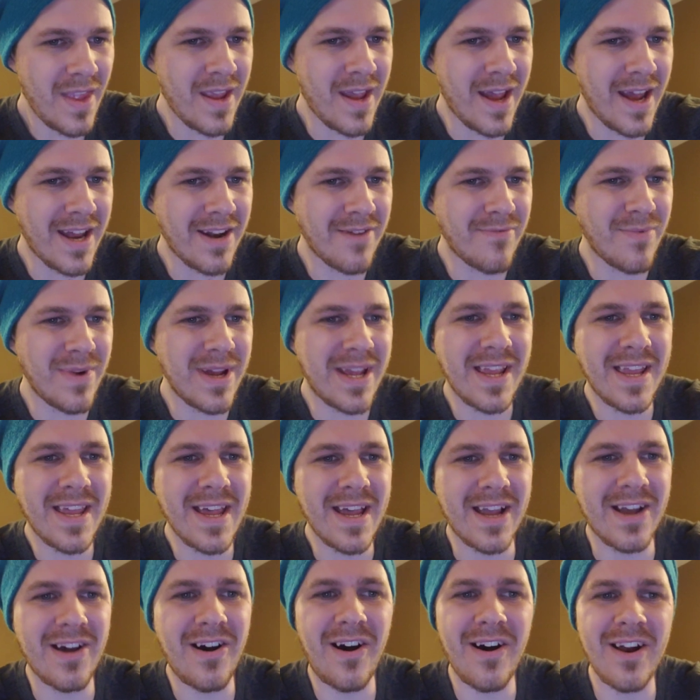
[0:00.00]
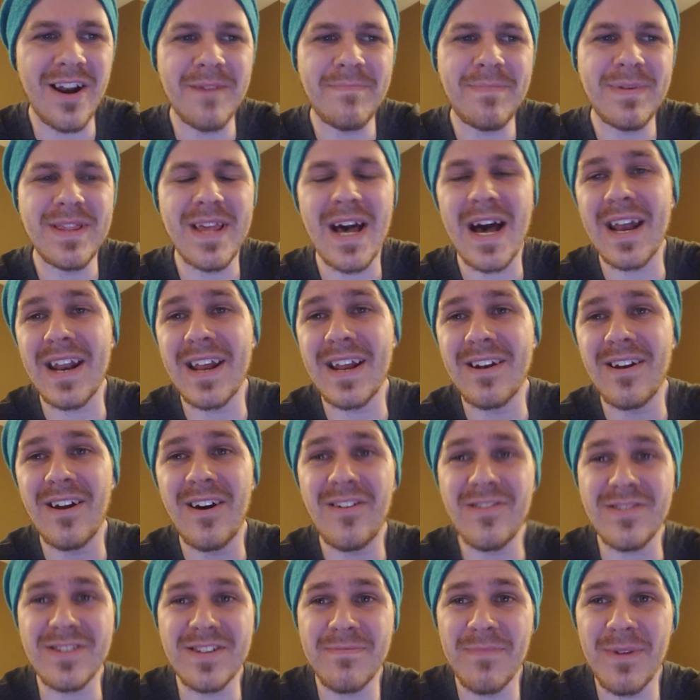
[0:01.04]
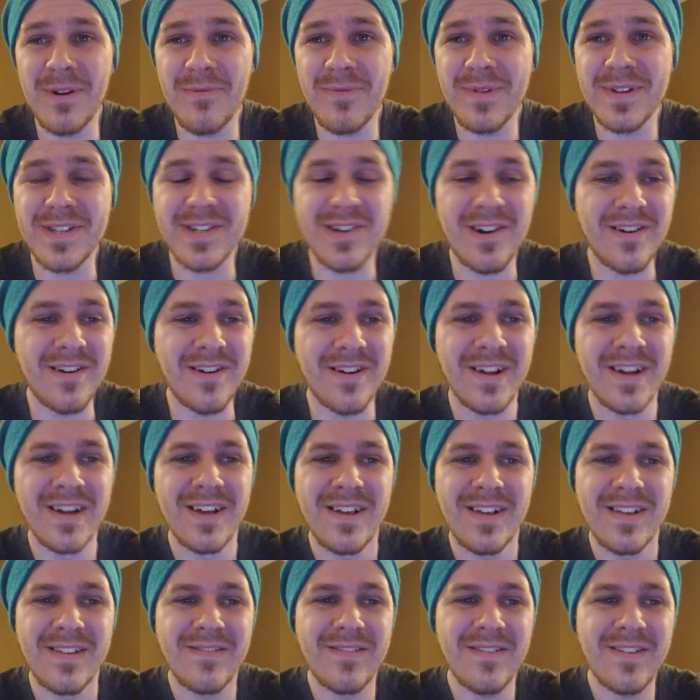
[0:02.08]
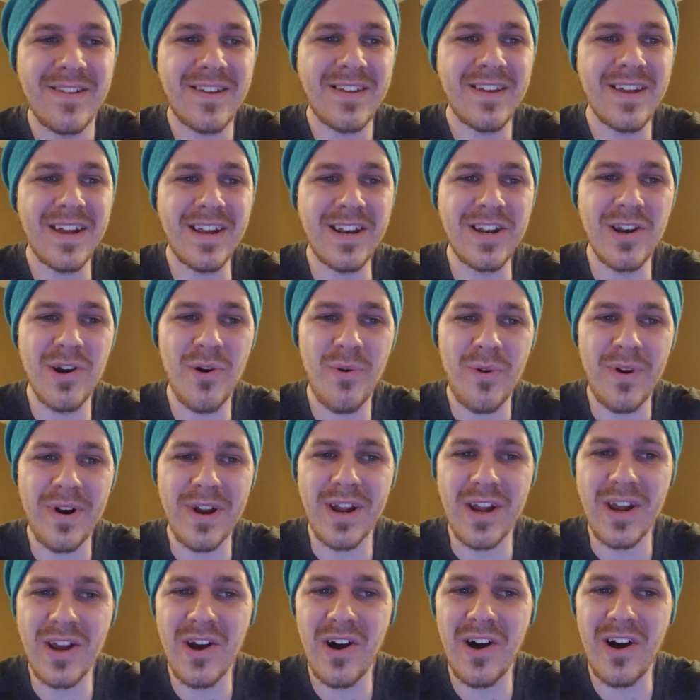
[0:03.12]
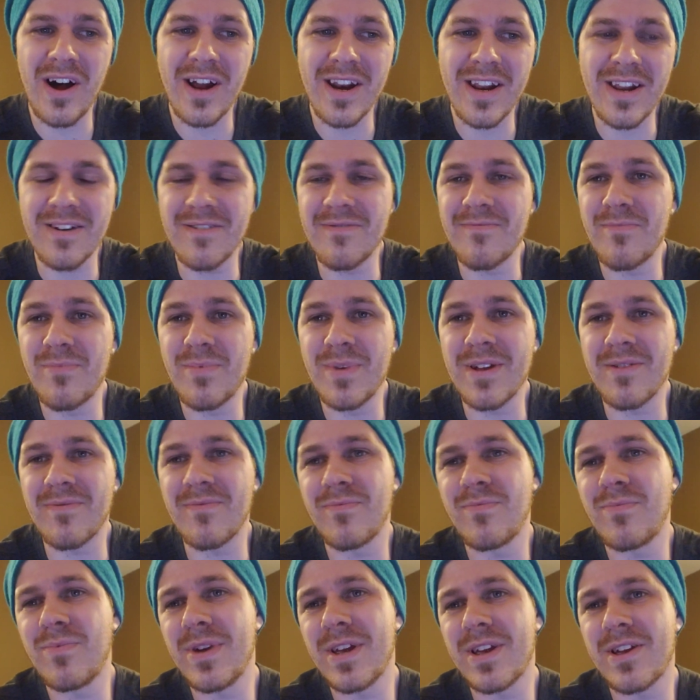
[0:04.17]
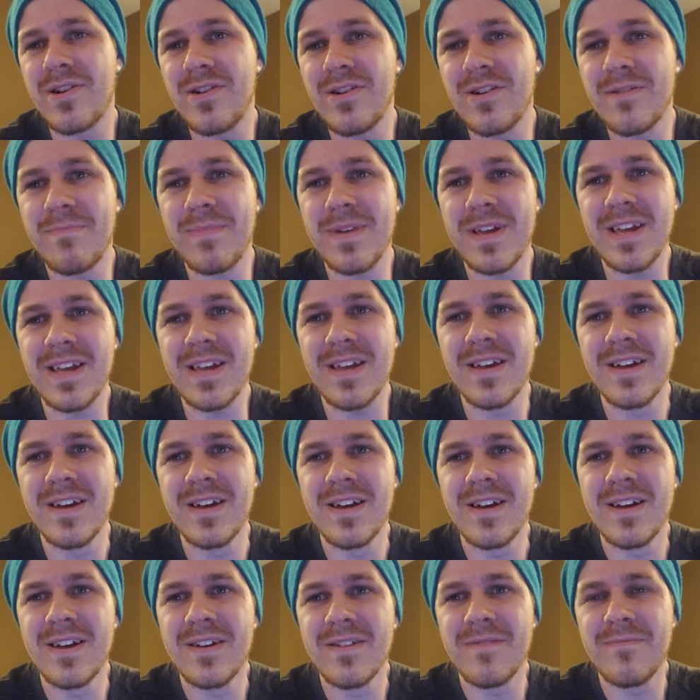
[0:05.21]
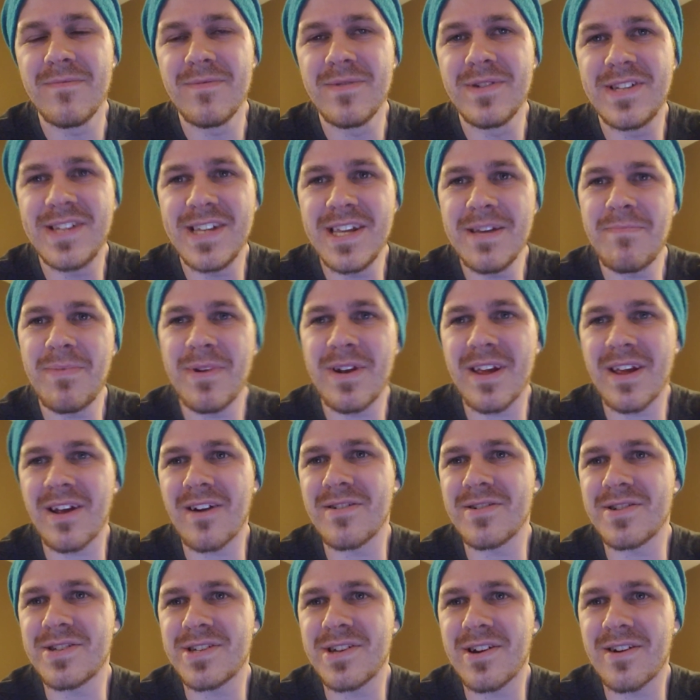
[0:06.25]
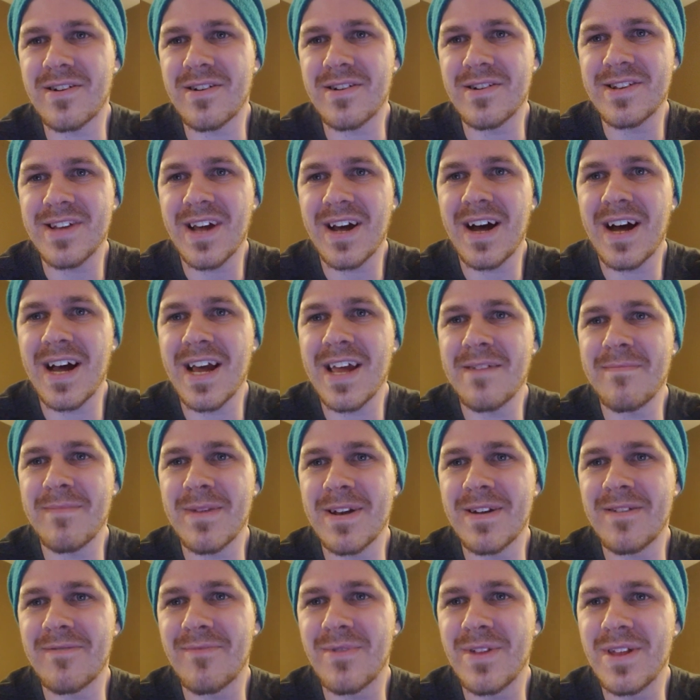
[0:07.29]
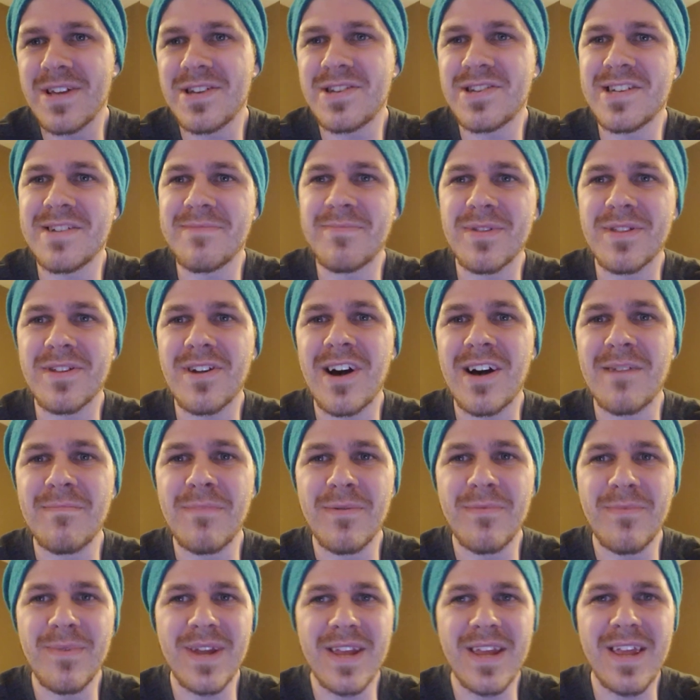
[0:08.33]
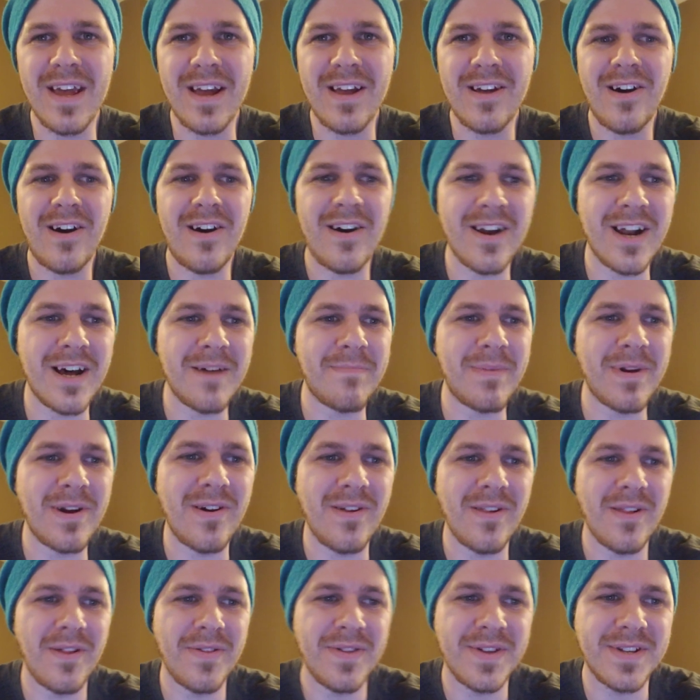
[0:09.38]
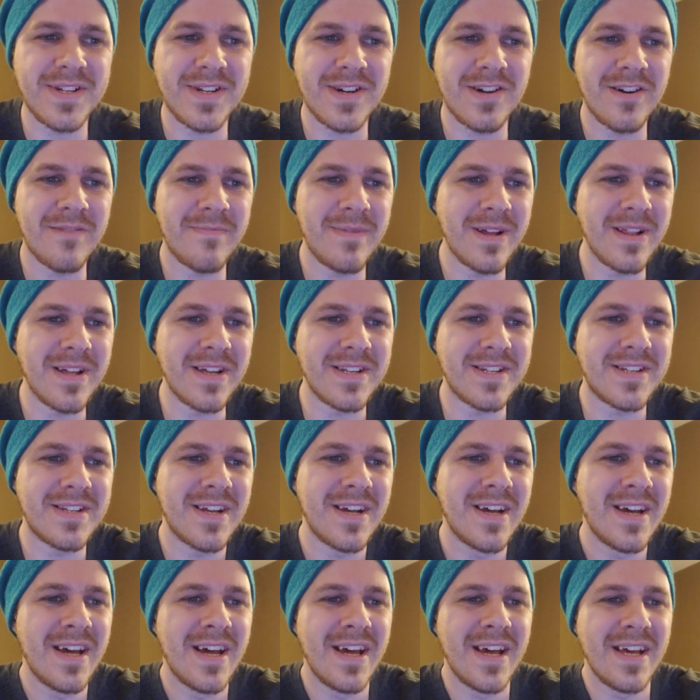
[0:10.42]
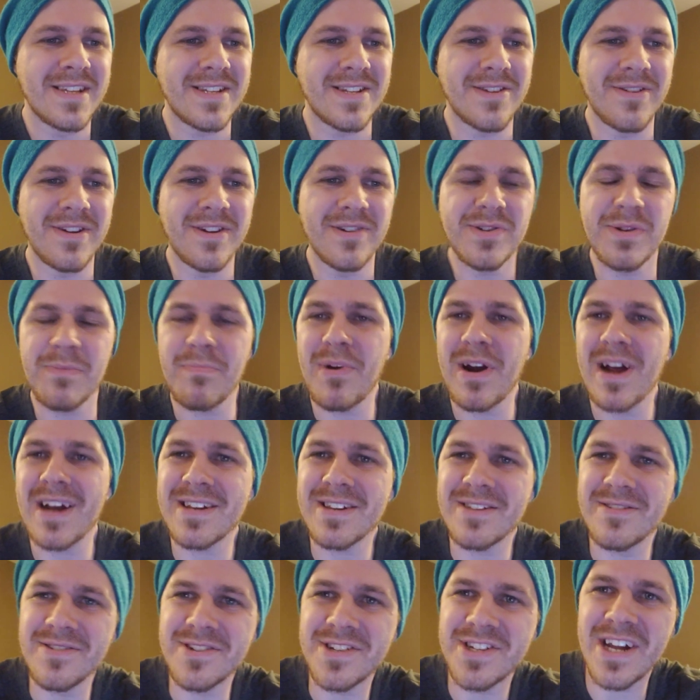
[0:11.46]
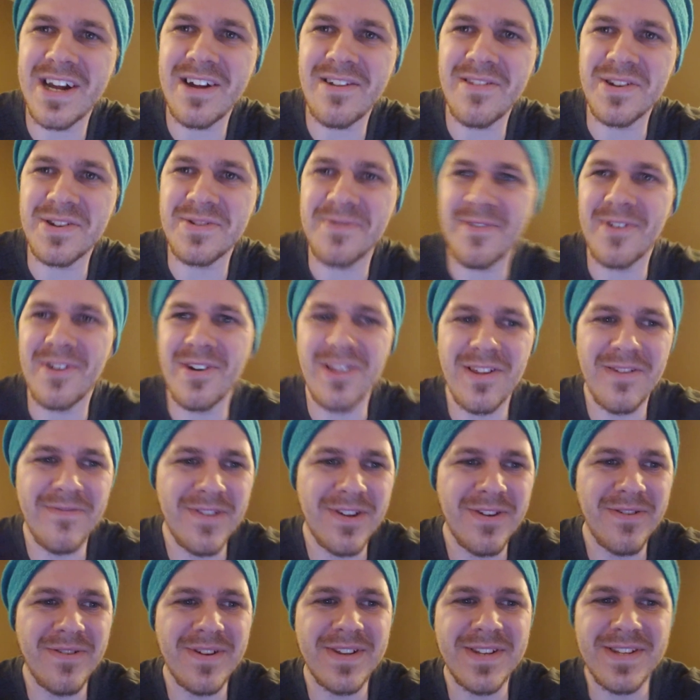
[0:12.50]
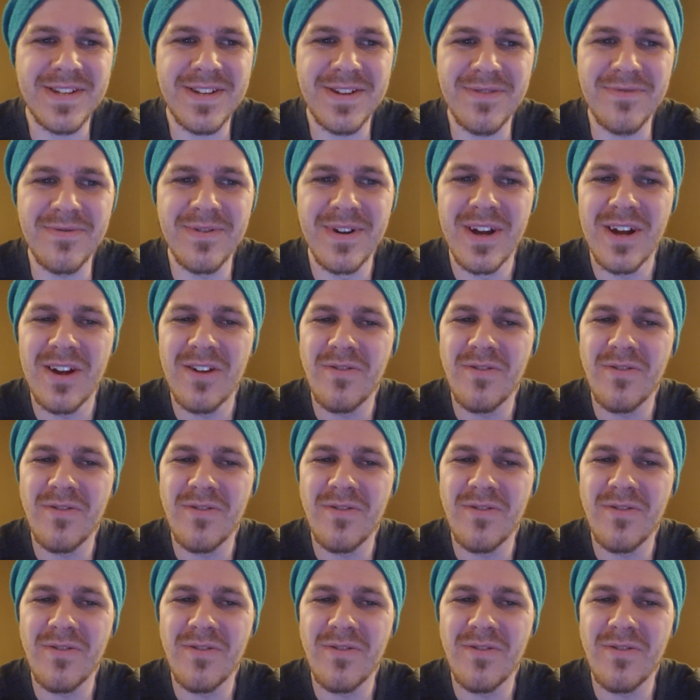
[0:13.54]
and we can get caught up in that, and ultimately we start ignoring God, and we we could be deepening our our time and relationship with God, but we get caught up in all of this turbulence. So here's a practical challenge for all of you: is to